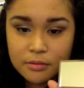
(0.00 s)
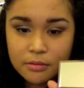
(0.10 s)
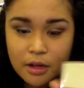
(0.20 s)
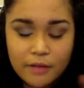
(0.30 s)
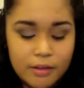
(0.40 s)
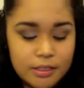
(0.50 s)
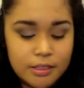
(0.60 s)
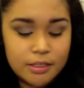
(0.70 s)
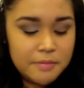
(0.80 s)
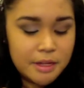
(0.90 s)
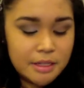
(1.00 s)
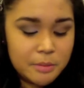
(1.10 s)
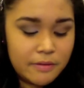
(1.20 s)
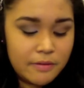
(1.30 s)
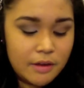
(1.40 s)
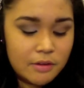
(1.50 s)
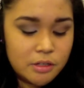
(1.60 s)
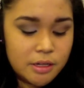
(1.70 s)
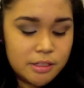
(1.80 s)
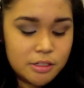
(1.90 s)
Obviously, that's my favorite
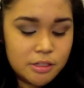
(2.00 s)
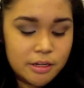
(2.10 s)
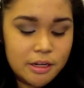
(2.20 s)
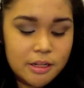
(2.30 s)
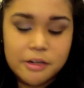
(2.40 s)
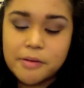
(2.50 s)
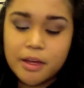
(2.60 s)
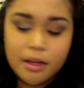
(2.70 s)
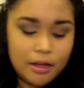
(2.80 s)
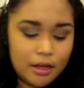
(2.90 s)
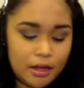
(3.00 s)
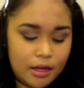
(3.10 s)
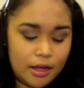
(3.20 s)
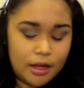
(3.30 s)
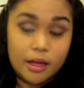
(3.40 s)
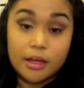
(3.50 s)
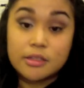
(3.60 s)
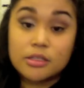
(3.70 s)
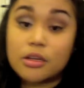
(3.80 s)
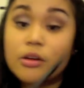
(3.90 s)
transitioning color.
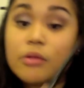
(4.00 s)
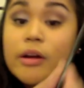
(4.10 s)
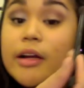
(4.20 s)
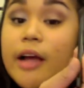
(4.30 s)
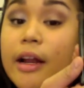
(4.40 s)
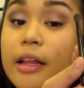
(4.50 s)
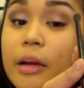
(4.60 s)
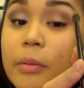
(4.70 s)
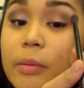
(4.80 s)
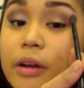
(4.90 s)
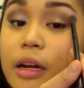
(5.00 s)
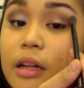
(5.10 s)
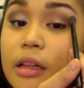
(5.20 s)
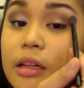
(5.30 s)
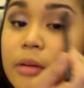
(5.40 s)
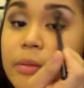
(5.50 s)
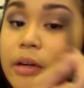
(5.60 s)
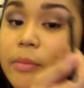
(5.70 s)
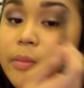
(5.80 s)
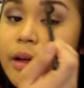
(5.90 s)
And so you want to kind of put it a little bit
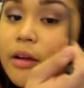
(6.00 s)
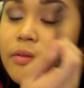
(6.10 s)
above